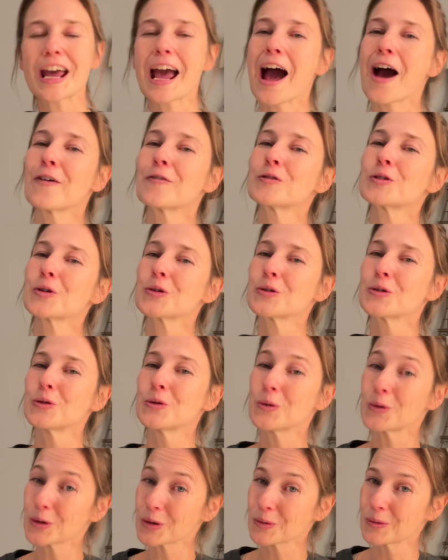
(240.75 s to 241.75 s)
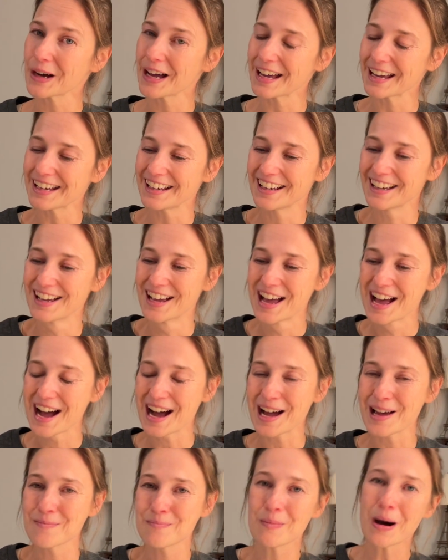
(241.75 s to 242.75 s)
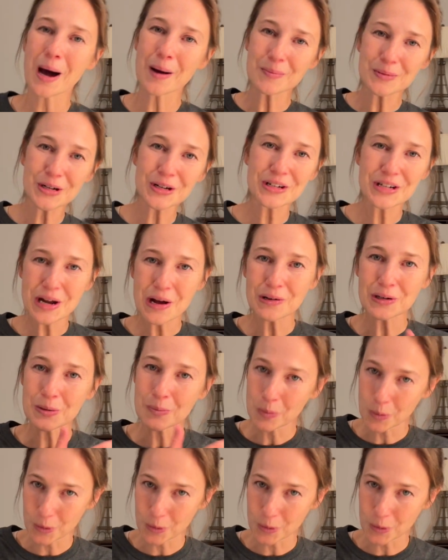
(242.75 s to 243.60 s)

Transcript: After Norway, I popped on down to